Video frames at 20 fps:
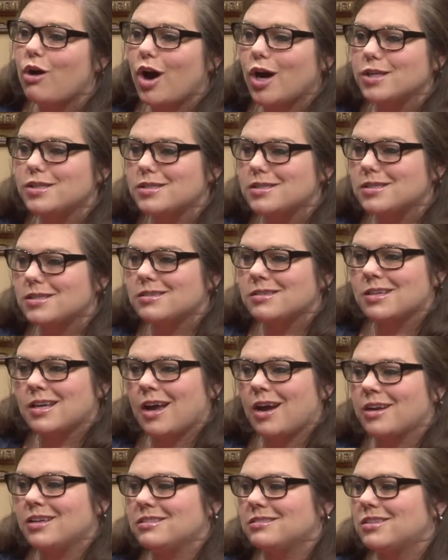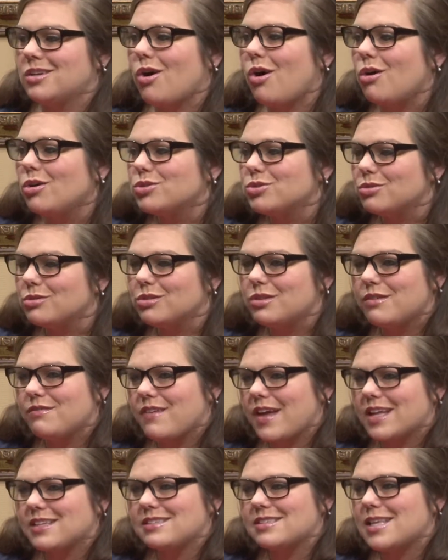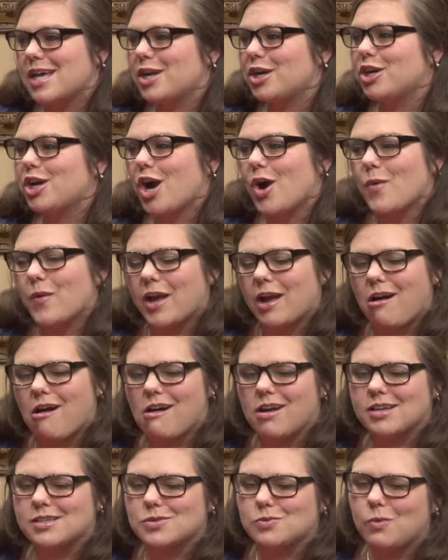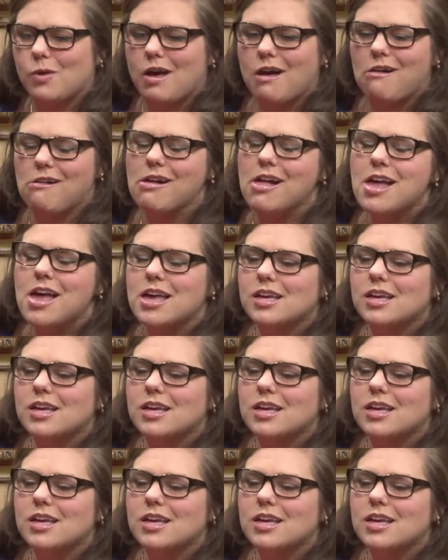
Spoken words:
arts and cultural events that are going on as well.